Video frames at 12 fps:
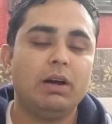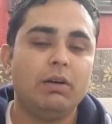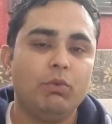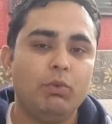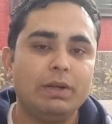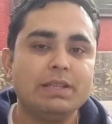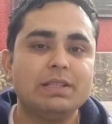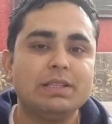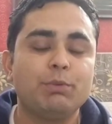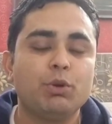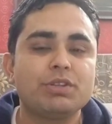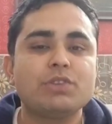what is the
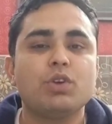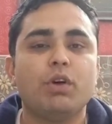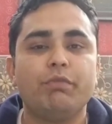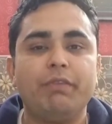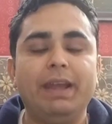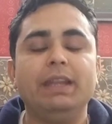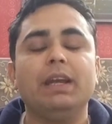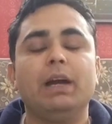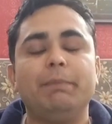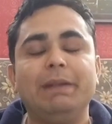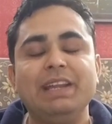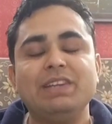process of filing a
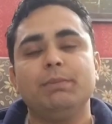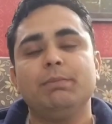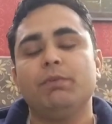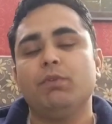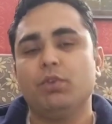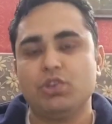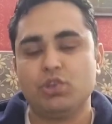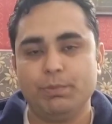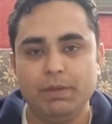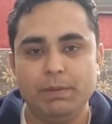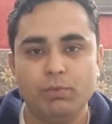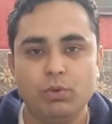petition before the
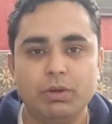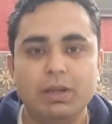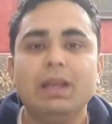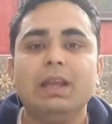Supreme Court,